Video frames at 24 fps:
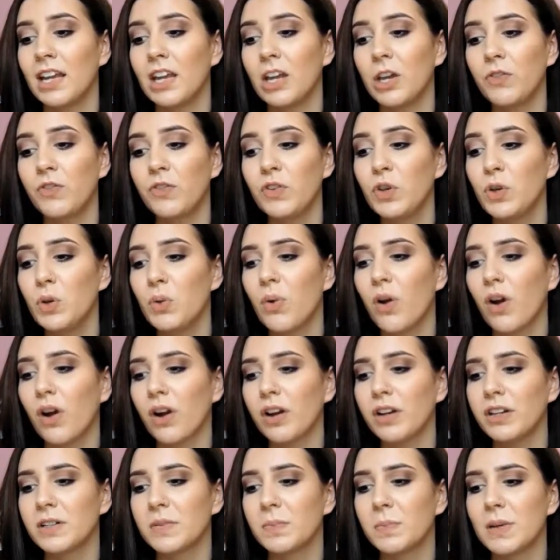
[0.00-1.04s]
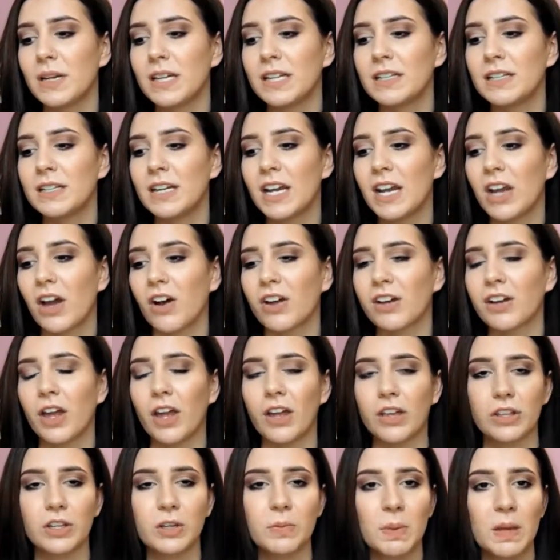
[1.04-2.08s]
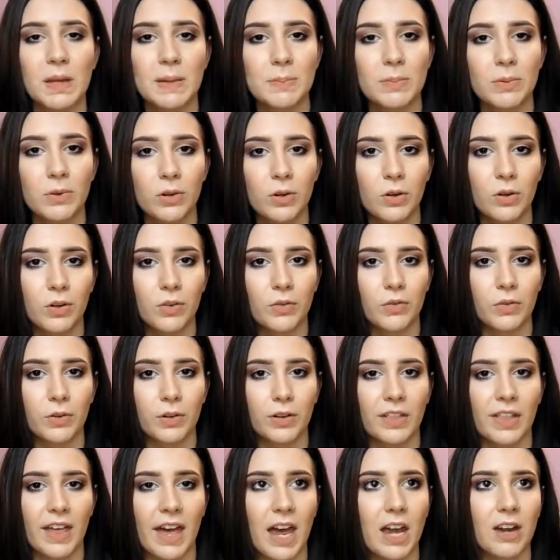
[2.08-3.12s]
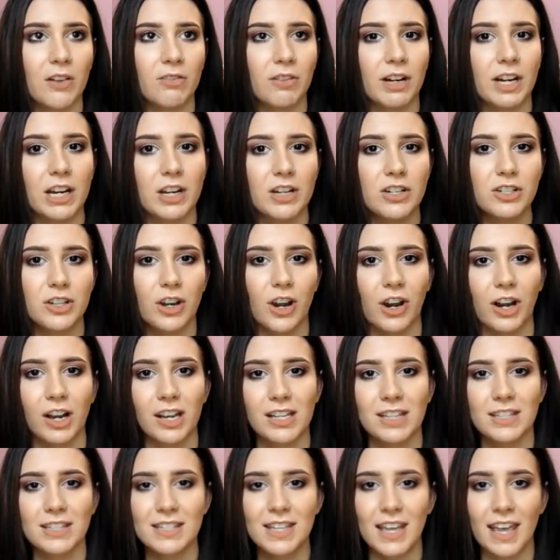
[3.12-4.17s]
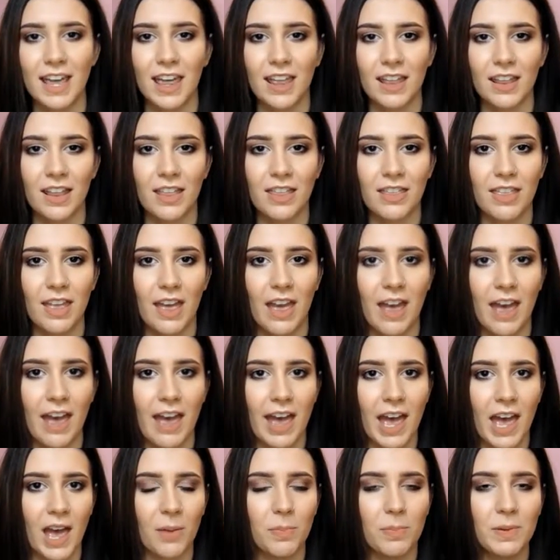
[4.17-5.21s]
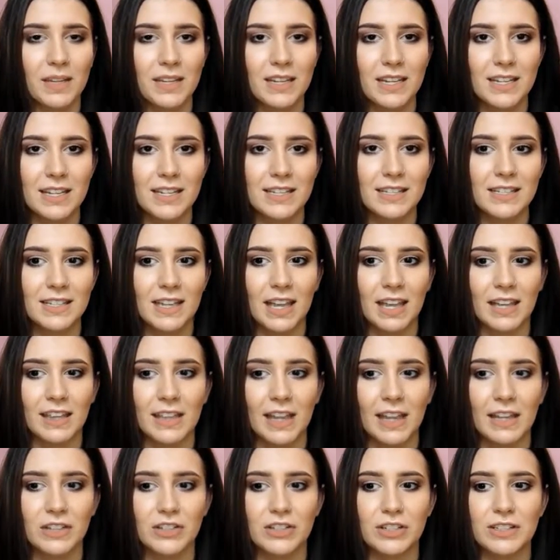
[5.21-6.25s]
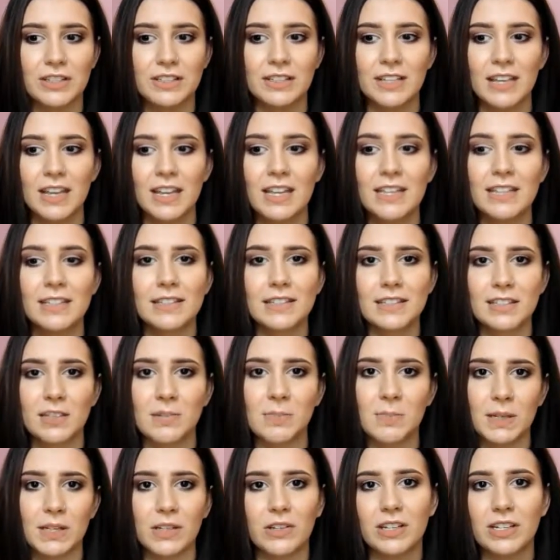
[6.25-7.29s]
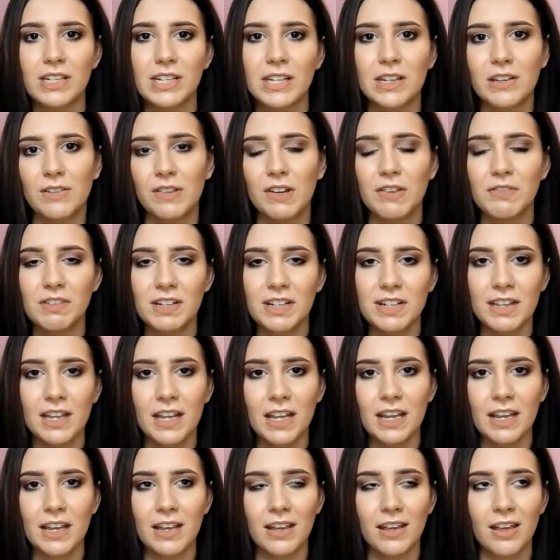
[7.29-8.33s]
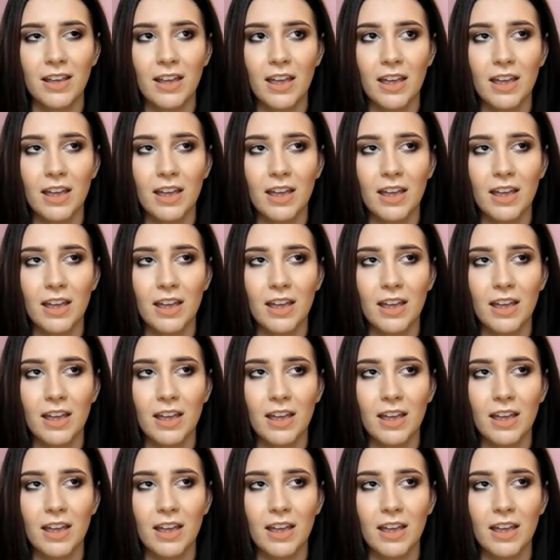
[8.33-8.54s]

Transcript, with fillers: If you are depending on other people for that reassurance and that happiness and that just stability of everything,